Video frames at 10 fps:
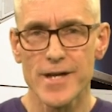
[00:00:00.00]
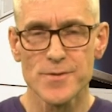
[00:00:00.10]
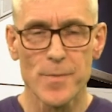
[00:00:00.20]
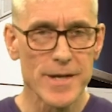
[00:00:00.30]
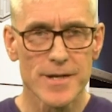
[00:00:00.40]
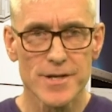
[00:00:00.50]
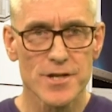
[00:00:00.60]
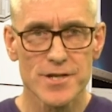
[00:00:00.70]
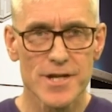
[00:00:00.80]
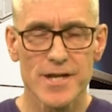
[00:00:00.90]
has been a
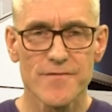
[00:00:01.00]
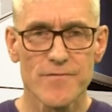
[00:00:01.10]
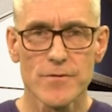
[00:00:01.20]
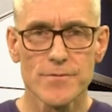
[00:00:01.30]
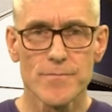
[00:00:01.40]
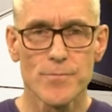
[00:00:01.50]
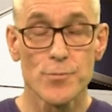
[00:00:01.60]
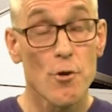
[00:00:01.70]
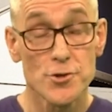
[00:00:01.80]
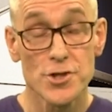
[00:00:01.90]
successful
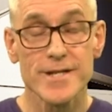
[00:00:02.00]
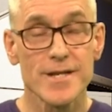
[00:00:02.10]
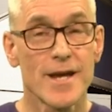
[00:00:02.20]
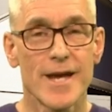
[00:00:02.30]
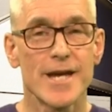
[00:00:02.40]
project